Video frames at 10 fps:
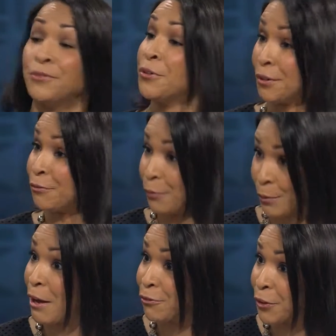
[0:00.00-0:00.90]
took, well,
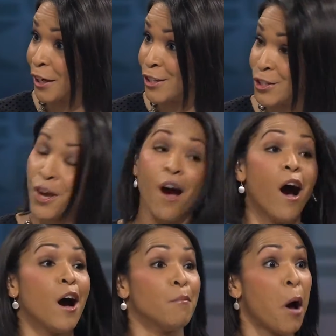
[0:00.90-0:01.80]
we have footage
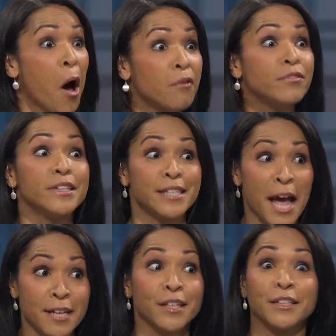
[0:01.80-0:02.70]
of these
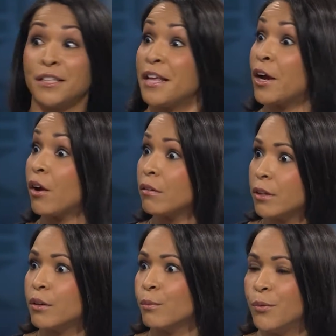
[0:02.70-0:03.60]
caskets, and
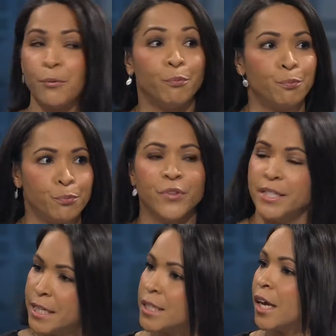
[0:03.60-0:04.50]
the
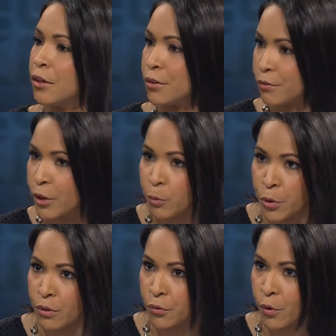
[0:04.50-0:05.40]
detail, they're very
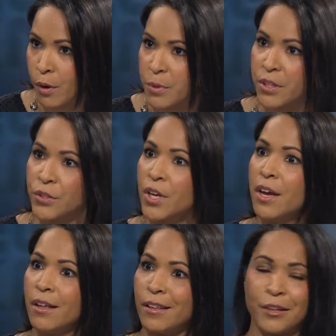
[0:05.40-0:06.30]
beautiful. I mean,
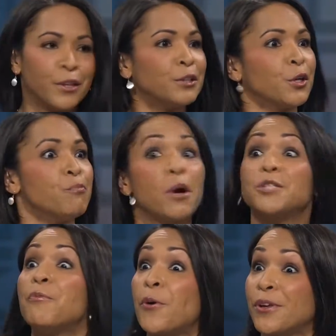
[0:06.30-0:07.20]
they look
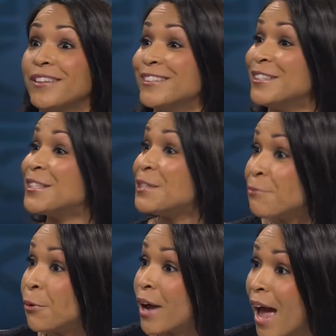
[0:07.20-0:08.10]
much more than just
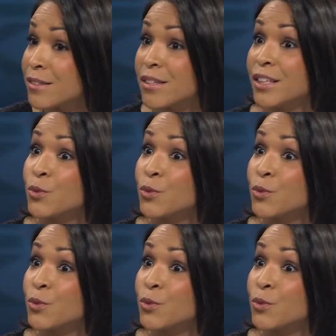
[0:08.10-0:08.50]
simple caskets